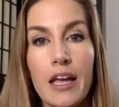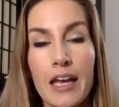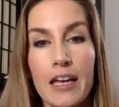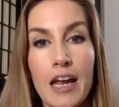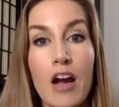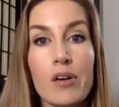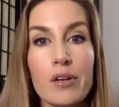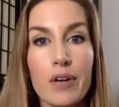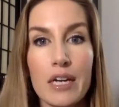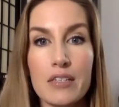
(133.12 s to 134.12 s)
and how
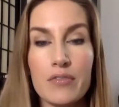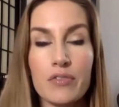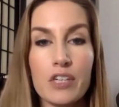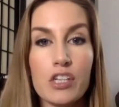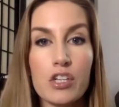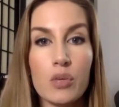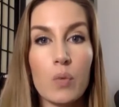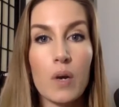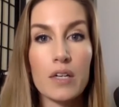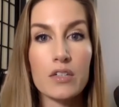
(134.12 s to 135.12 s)
aggressively you're
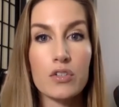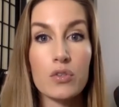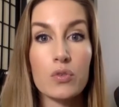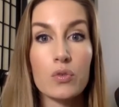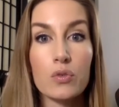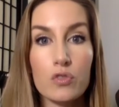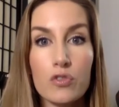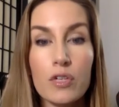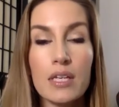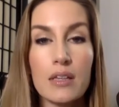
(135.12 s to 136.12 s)
wanting to
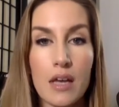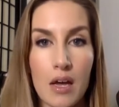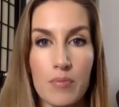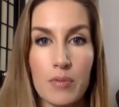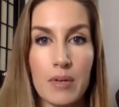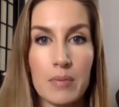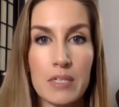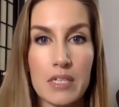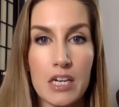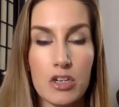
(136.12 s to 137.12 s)
treat the
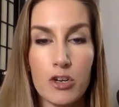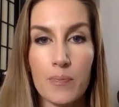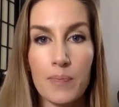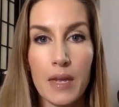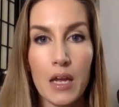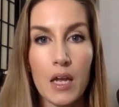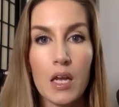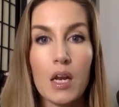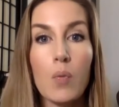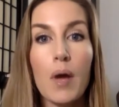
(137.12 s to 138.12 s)
hyperpigmentation.
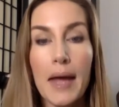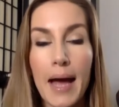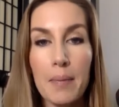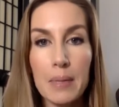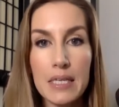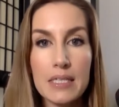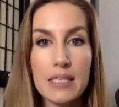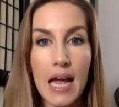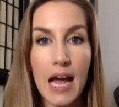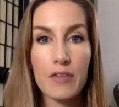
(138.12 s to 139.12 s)
Now, what happens
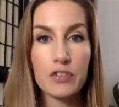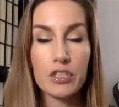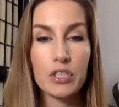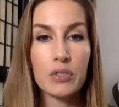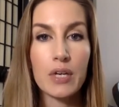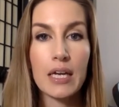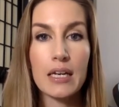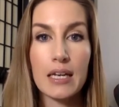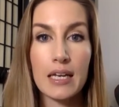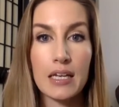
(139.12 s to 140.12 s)
after you
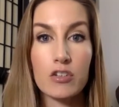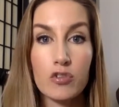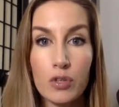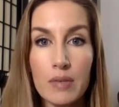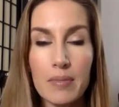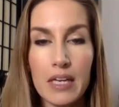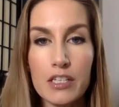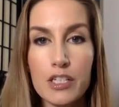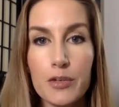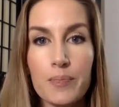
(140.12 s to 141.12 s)
get a
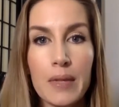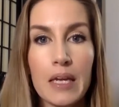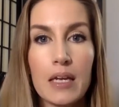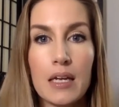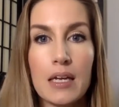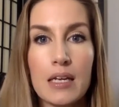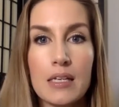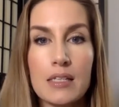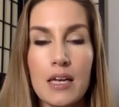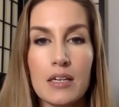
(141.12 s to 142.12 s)
treatment
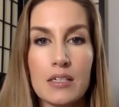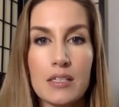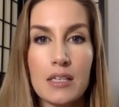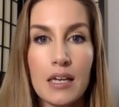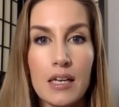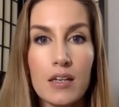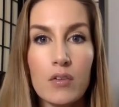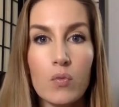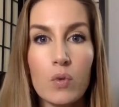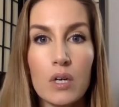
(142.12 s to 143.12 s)
is that your skin
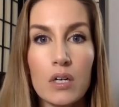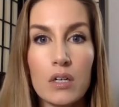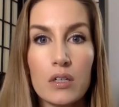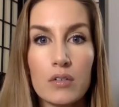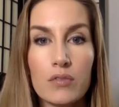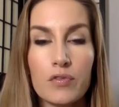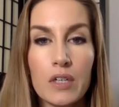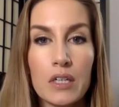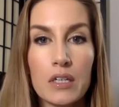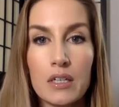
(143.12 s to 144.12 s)
will
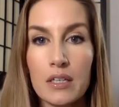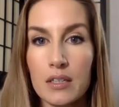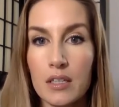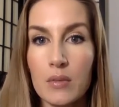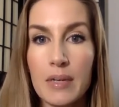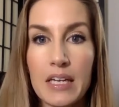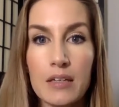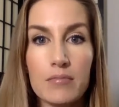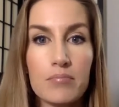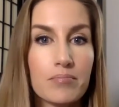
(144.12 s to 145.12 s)
feel a little bit
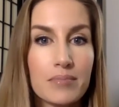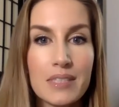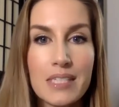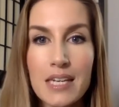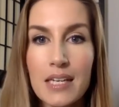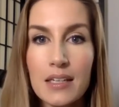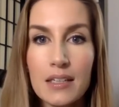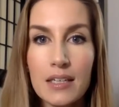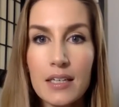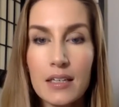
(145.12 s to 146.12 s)

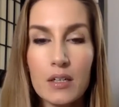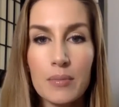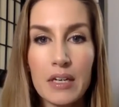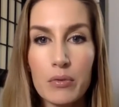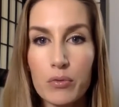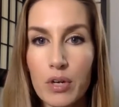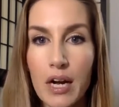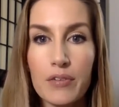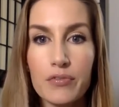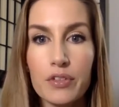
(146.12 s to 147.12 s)
tingly, a little bit
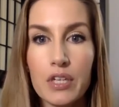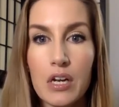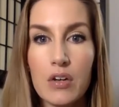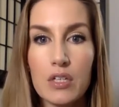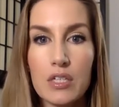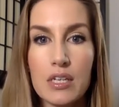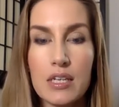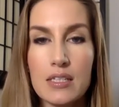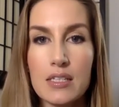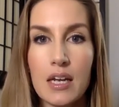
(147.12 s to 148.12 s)
rough.
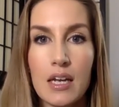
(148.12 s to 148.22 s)
It's